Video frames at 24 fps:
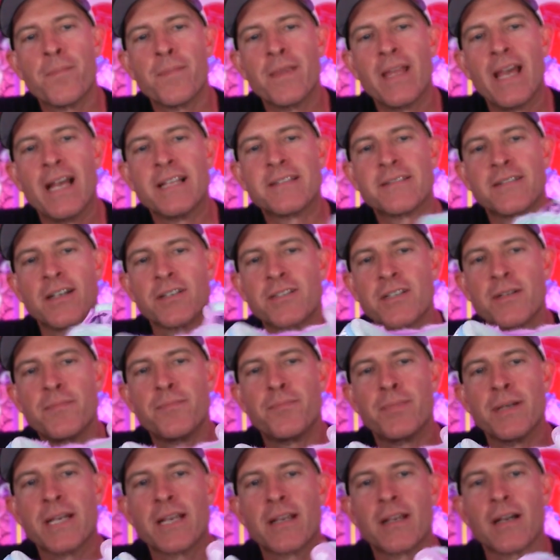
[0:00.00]
it's such a
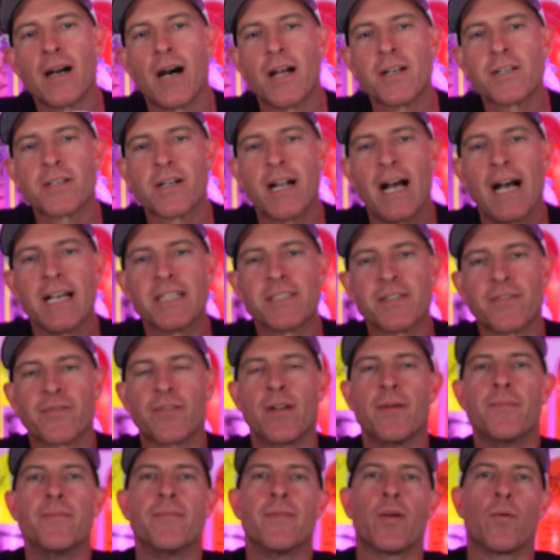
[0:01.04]
big contrast
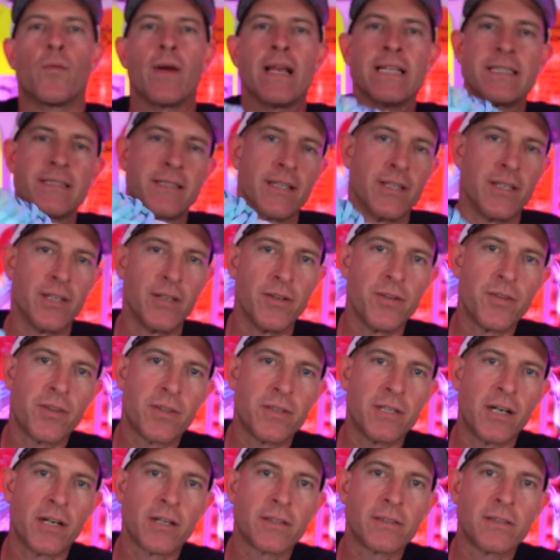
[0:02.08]
from the Wasted Youth
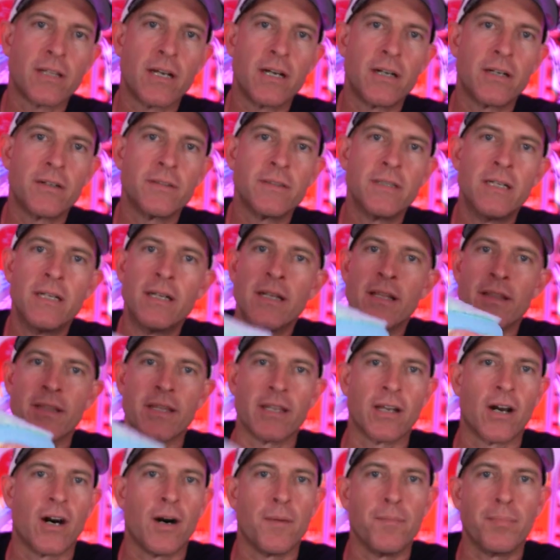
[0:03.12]
Dunk Low, the
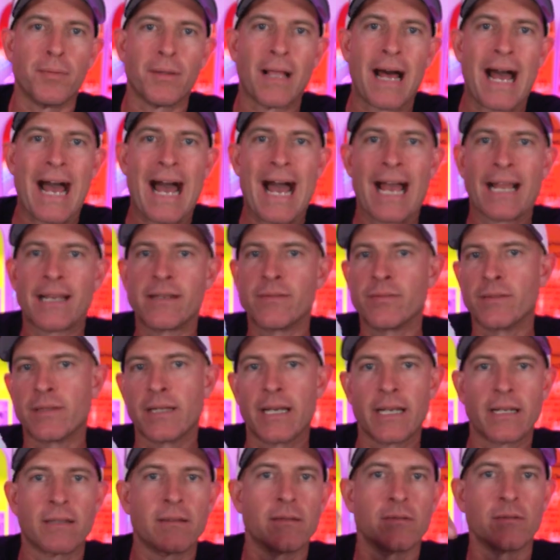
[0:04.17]
all black with
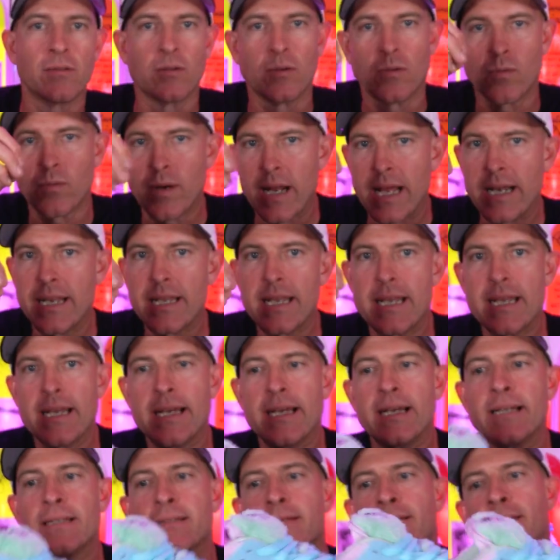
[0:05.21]
like little red
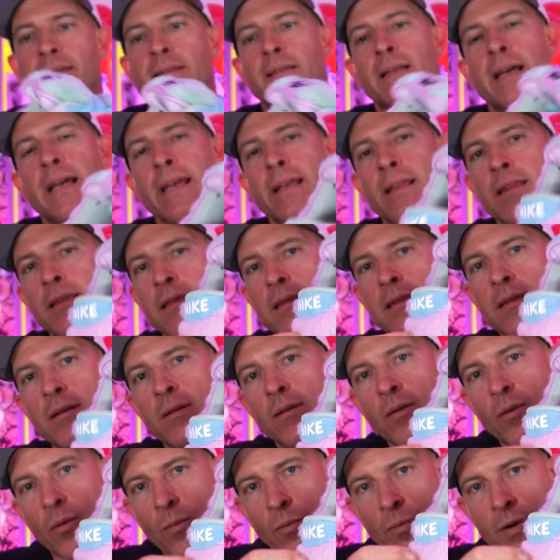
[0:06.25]
hits and like the
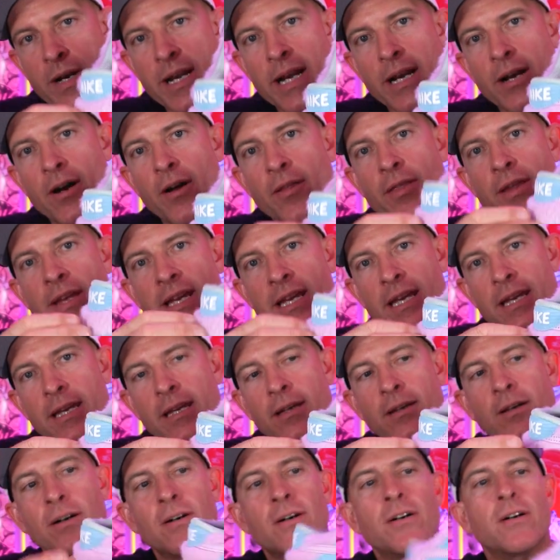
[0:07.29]
little ring on the
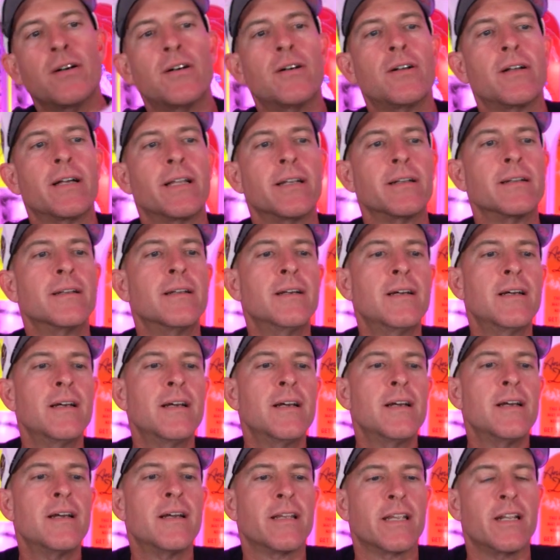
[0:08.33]
heel. And,
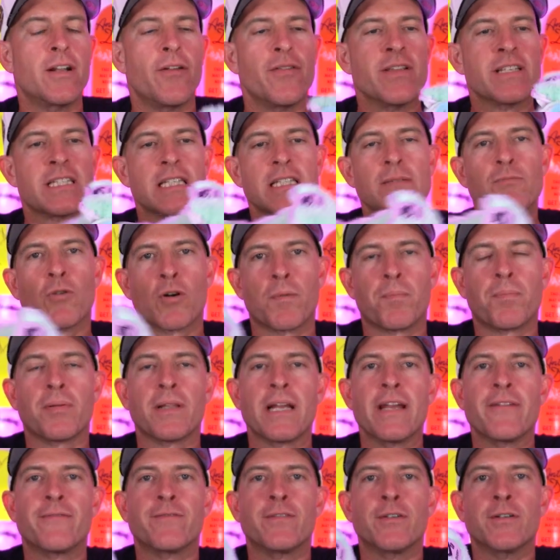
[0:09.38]
this is more
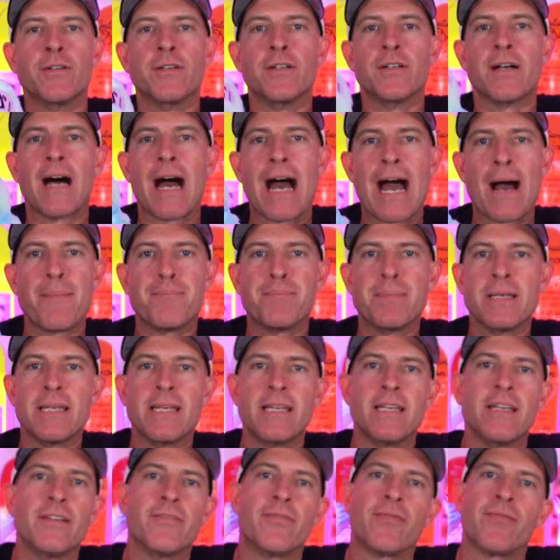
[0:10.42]
playful,
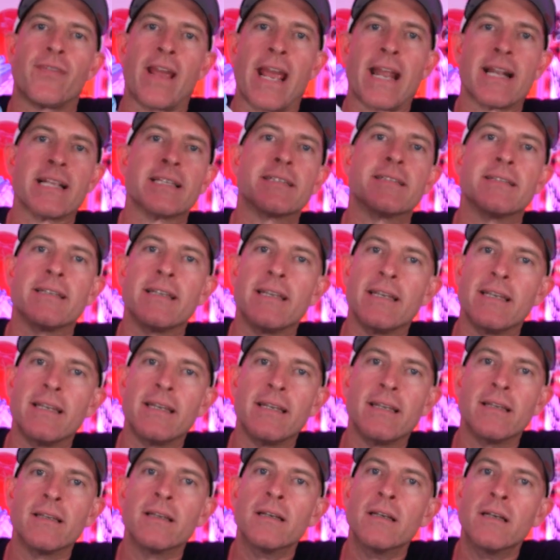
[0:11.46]
happy,
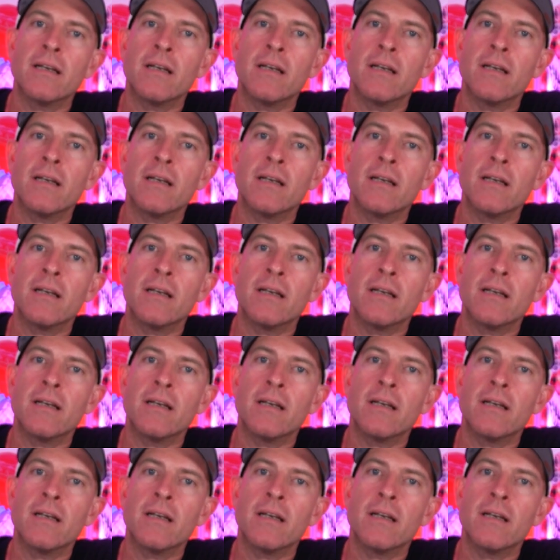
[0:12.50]
fantasy,